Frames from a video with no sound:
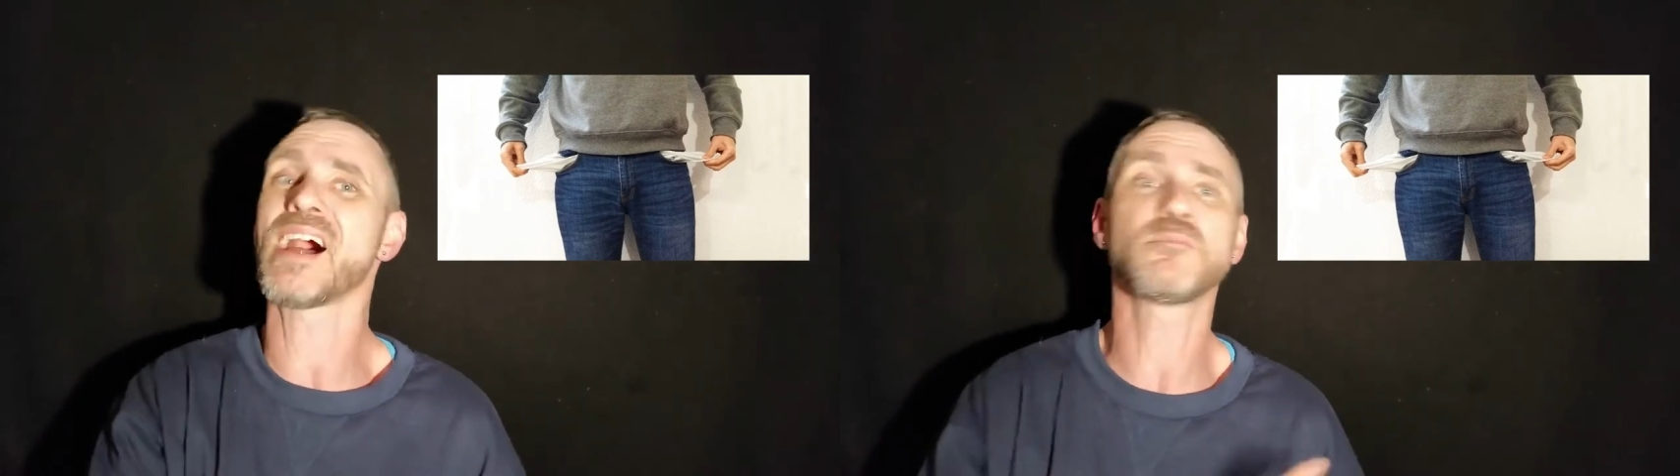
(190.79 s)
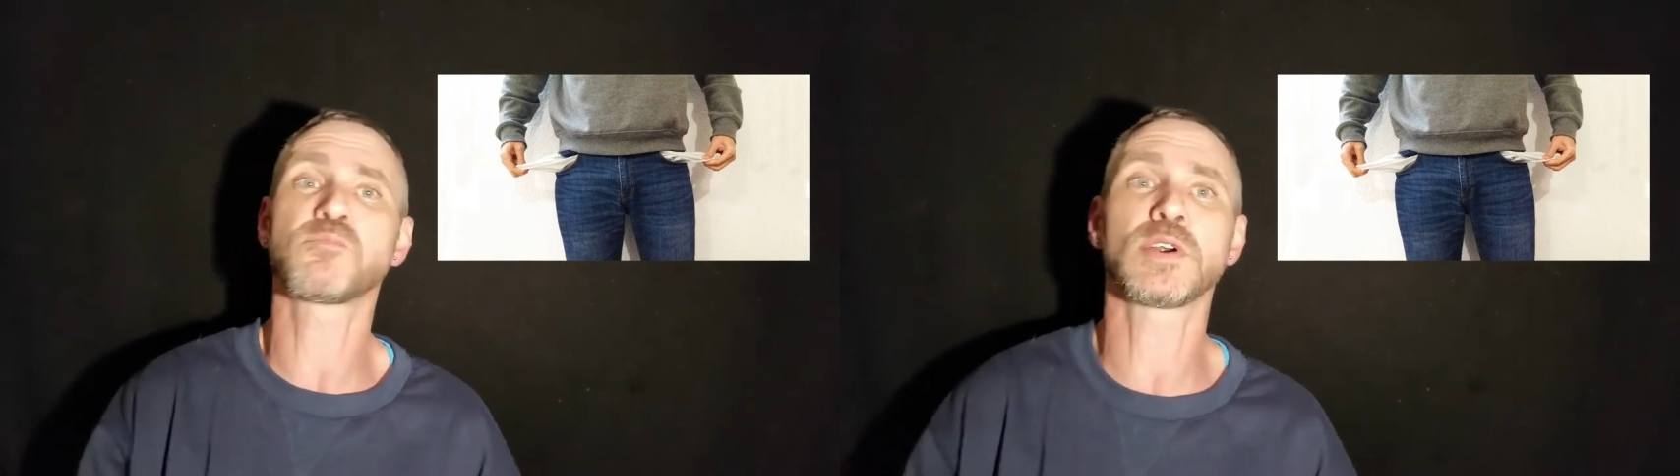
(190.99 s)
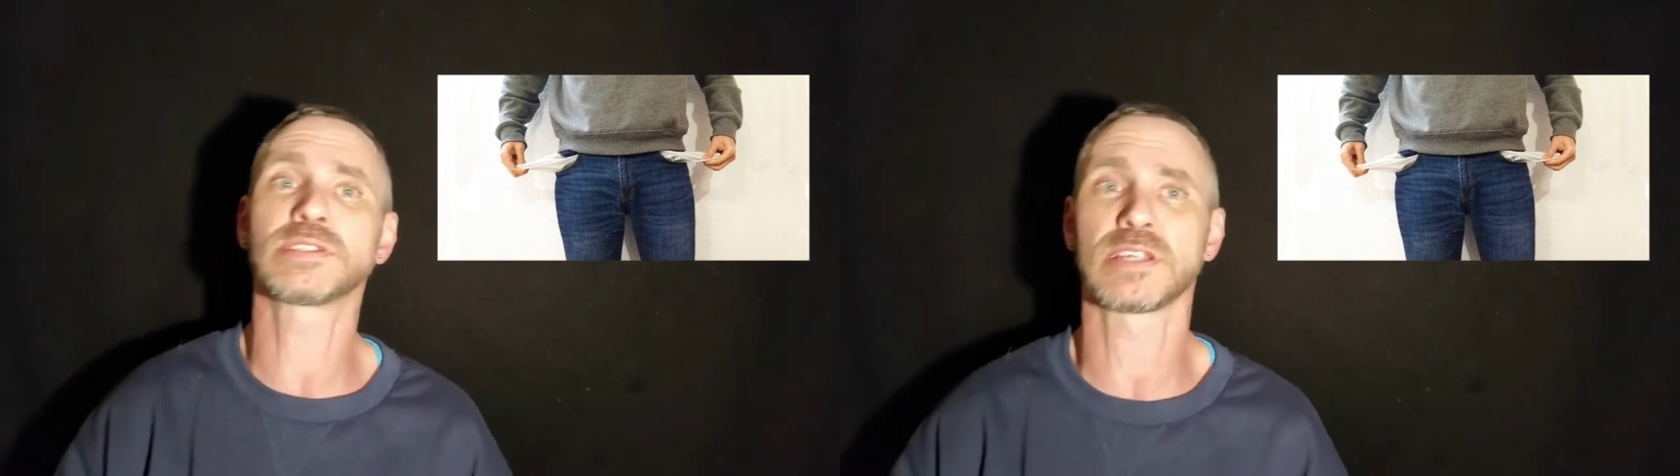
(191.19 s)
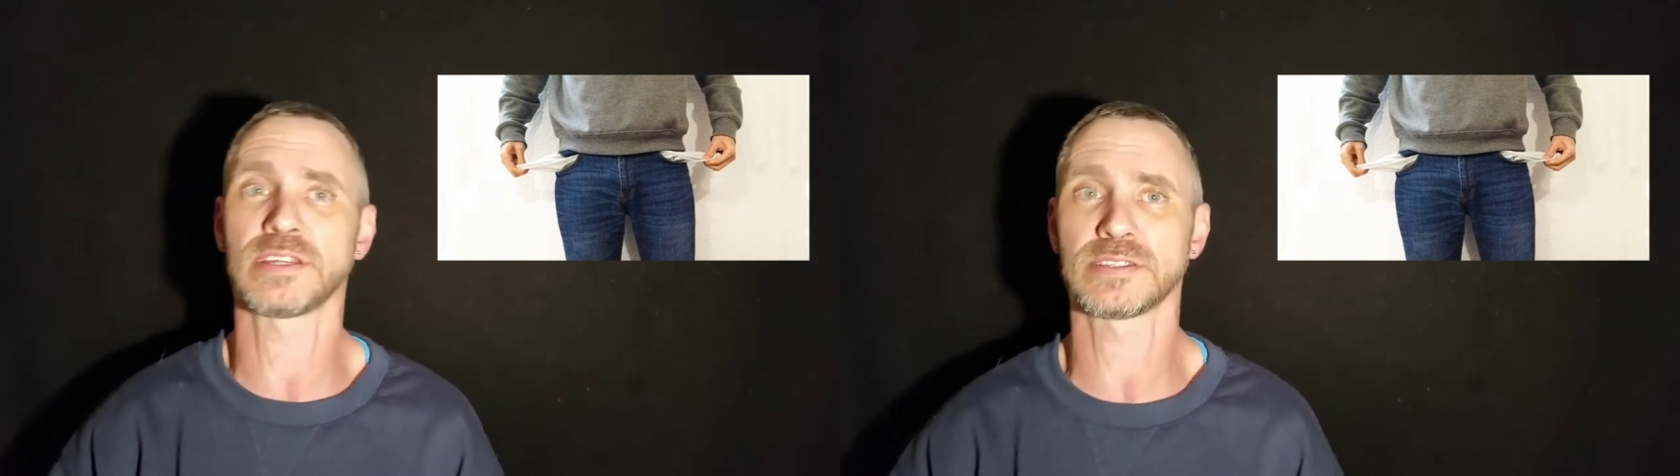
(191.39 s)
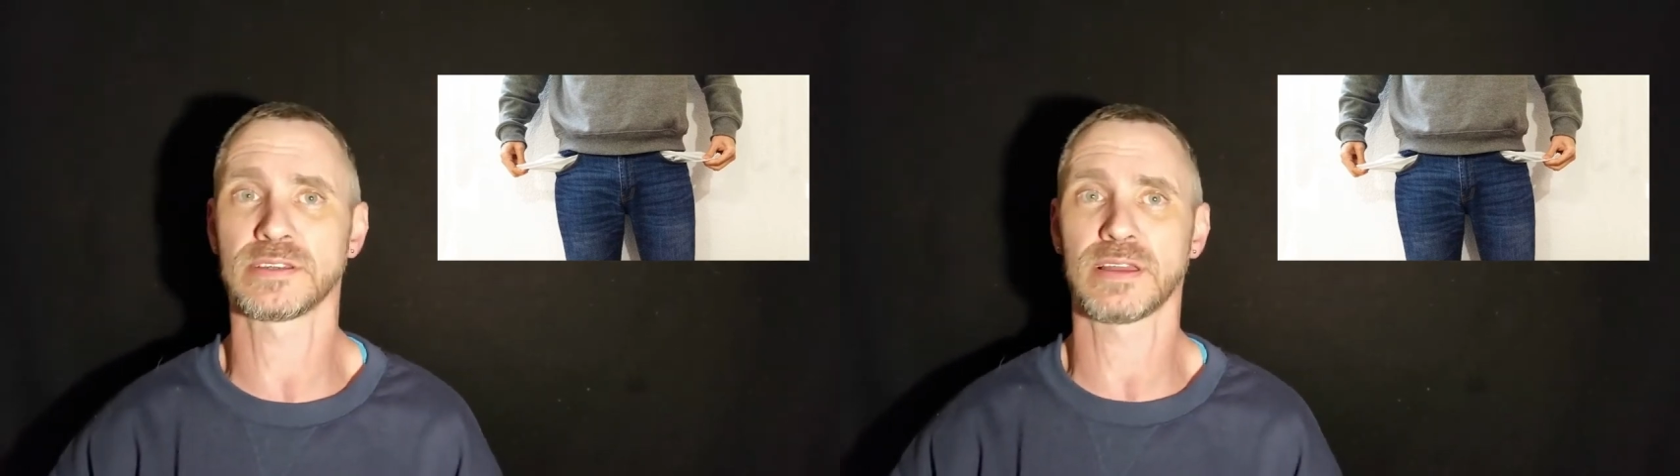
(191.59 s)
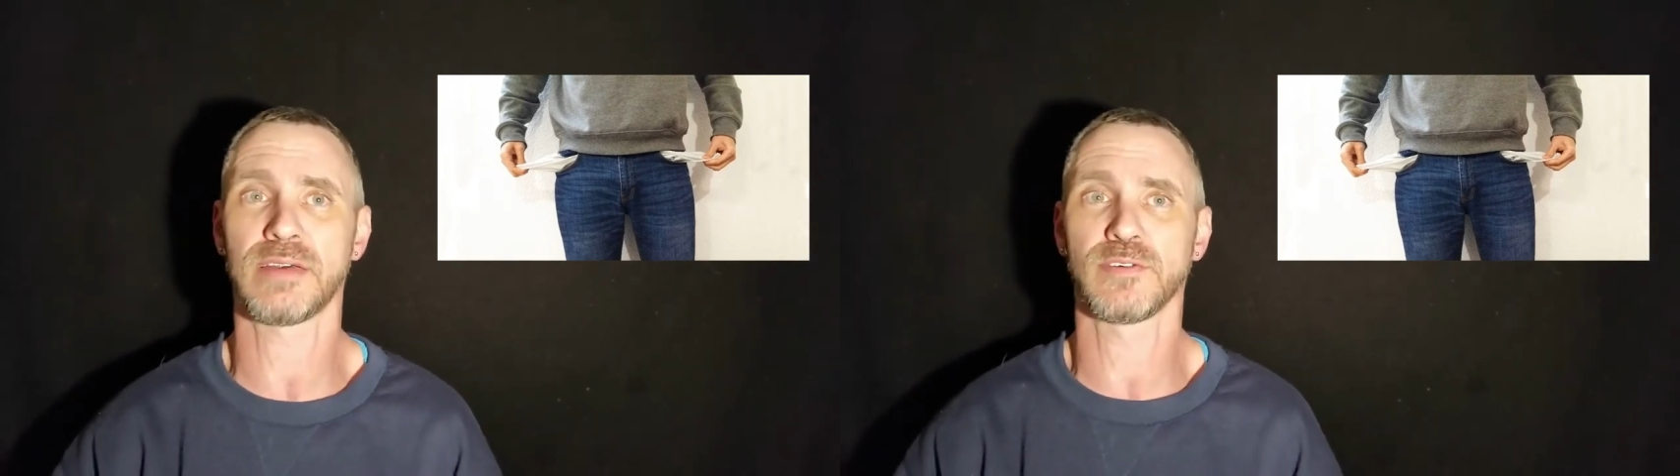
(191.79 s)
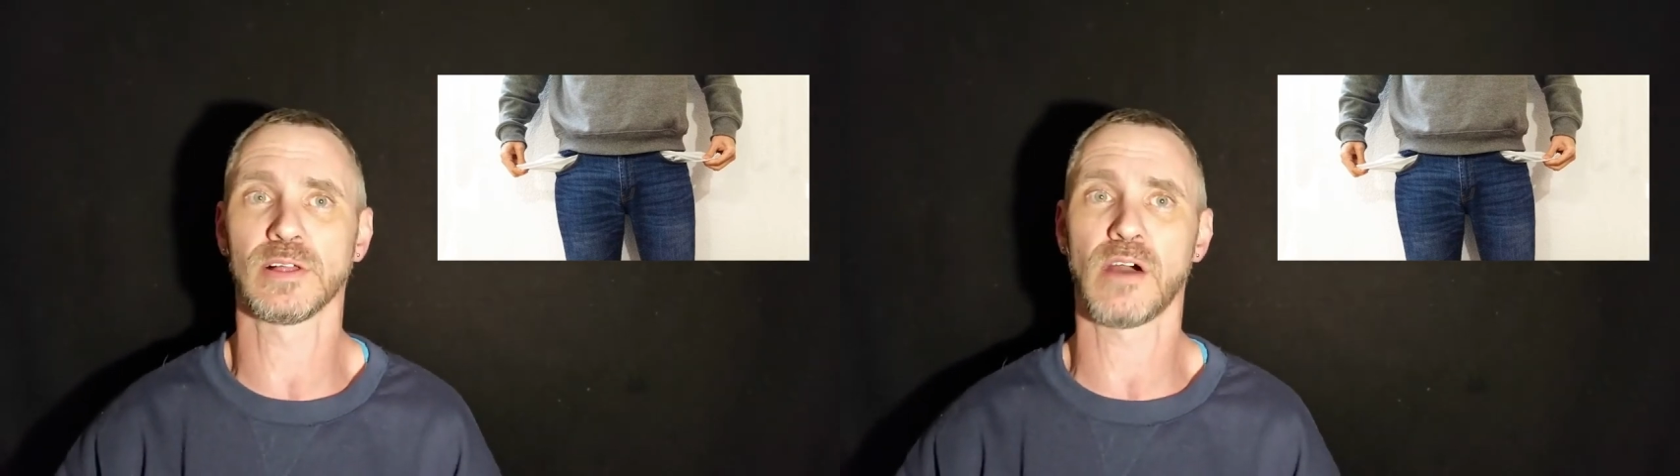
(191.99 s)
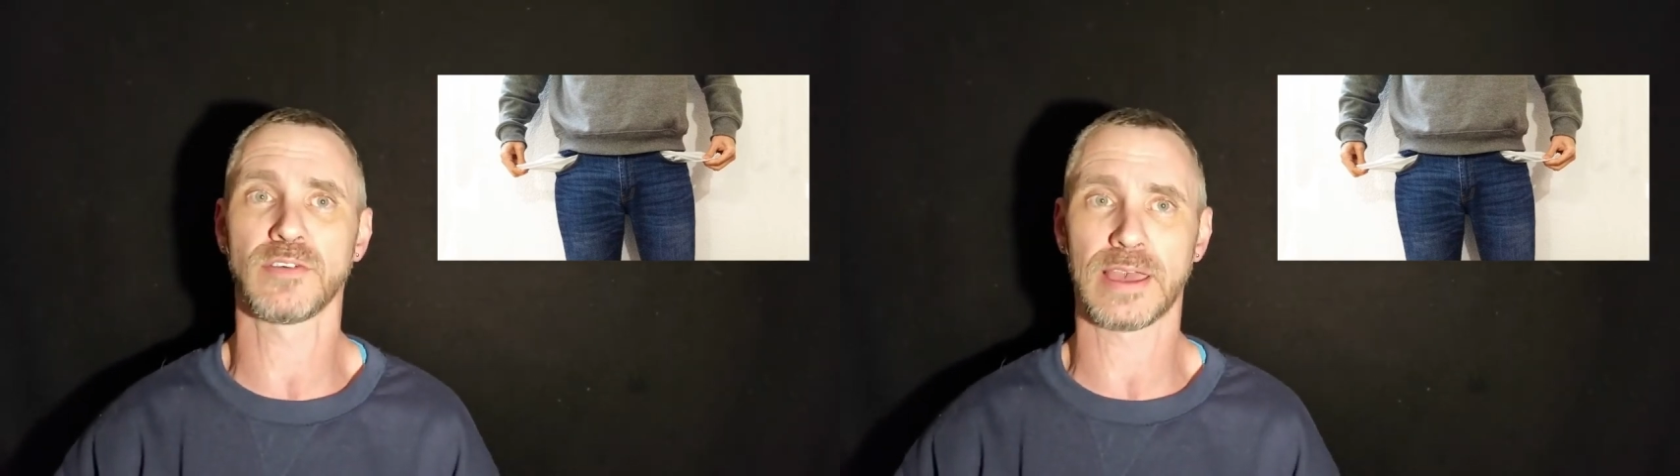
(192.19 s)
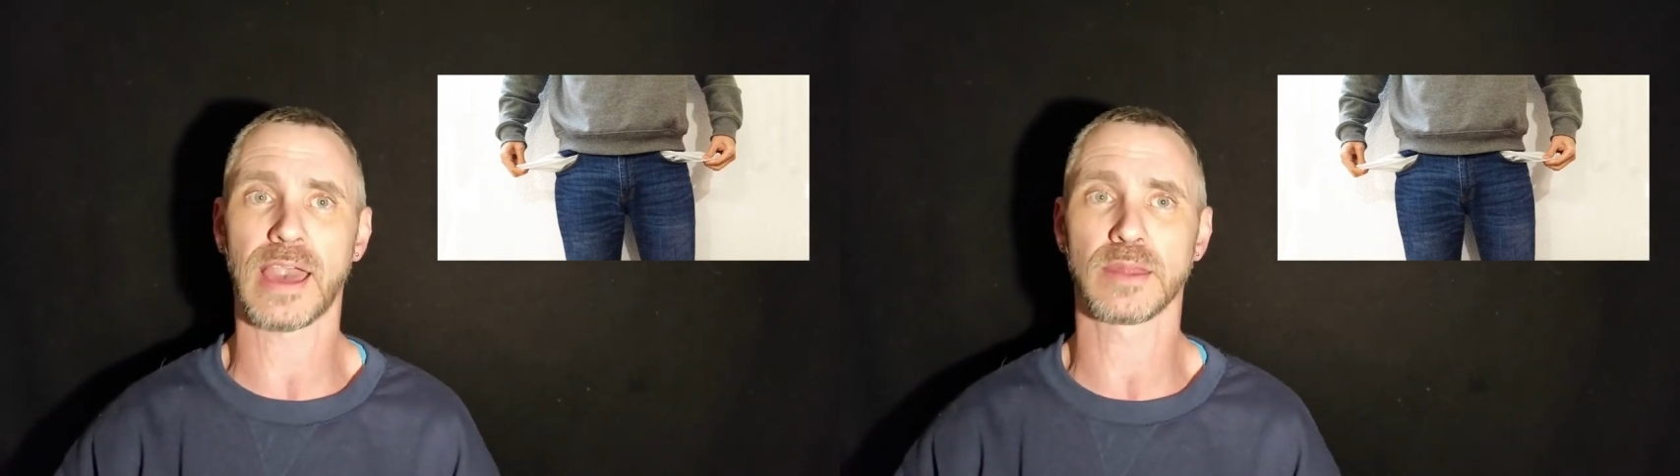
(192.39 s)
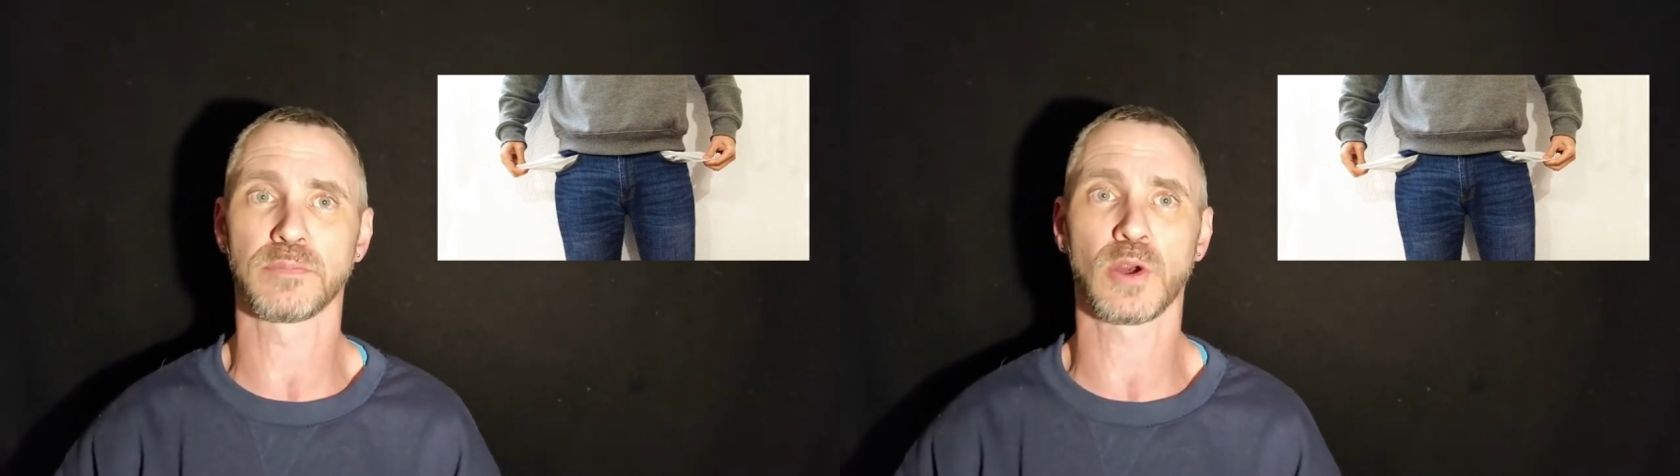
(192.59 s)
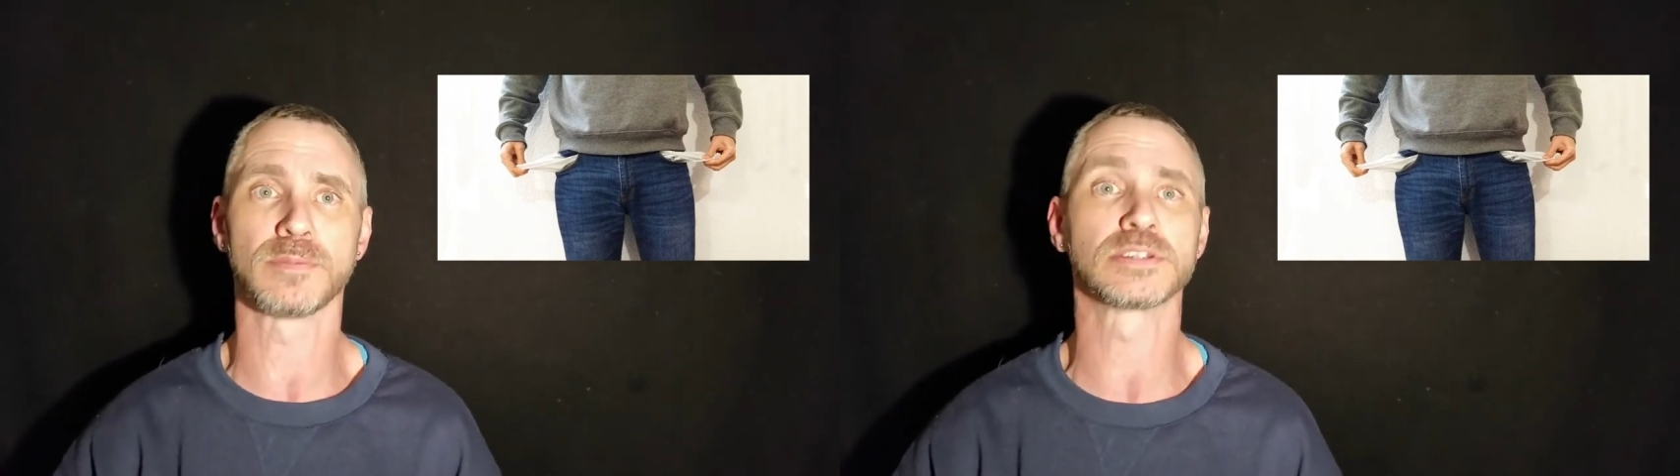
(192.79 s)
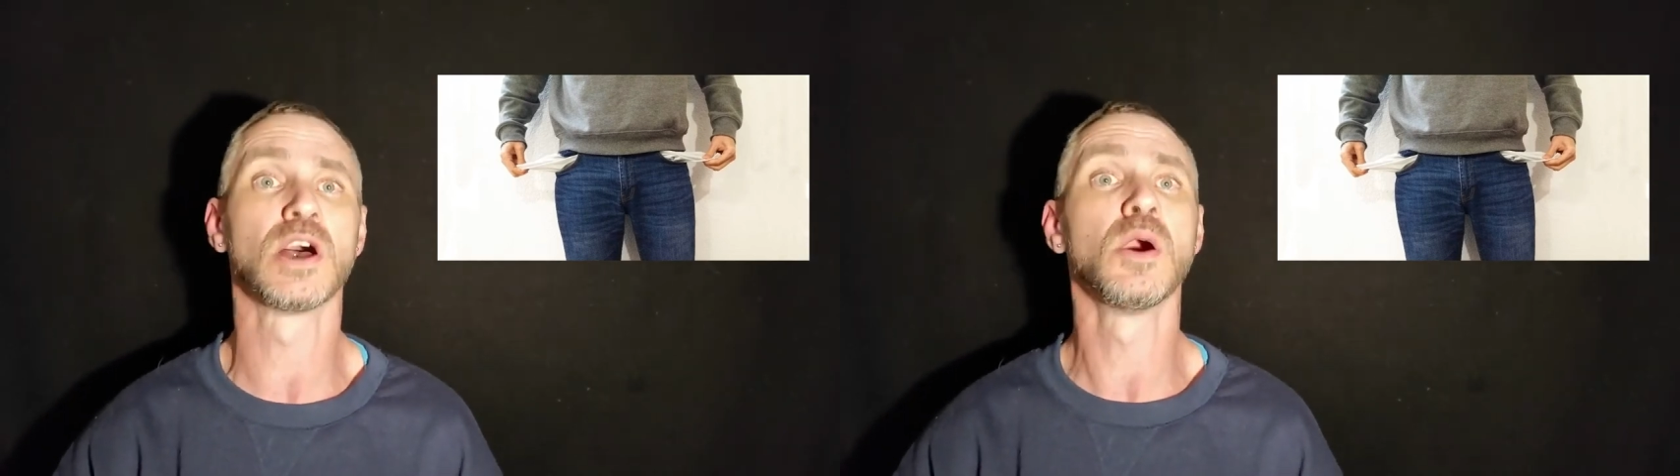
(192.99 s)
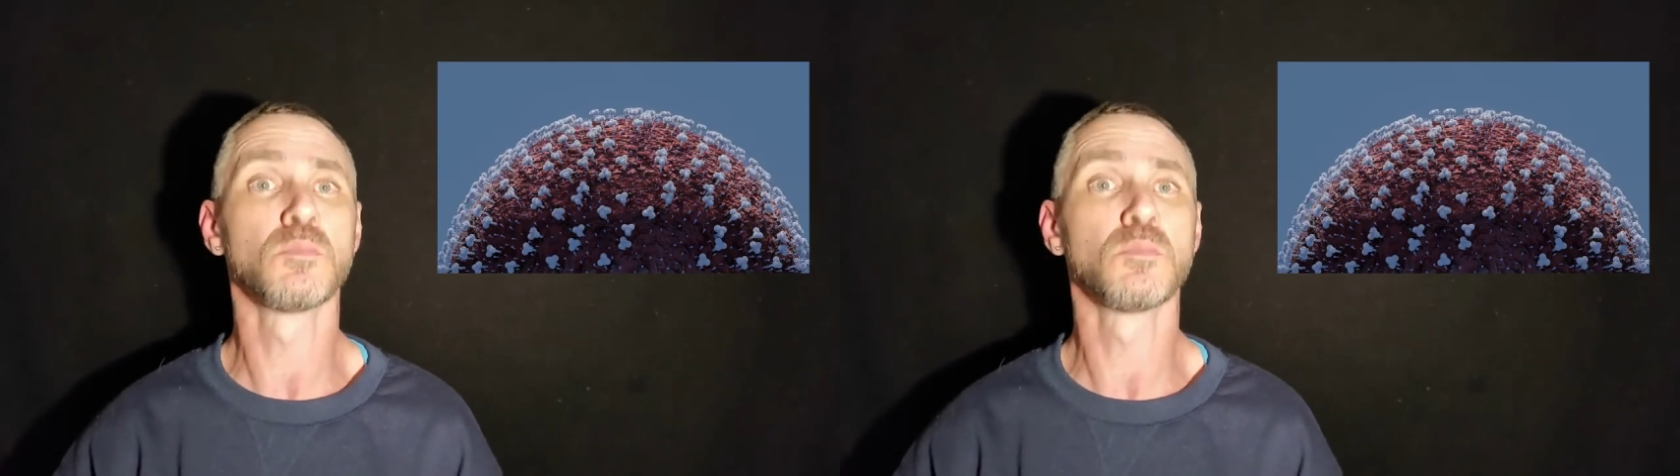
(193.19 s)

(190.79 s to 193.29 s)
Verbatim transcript: unprecedented level of unemployment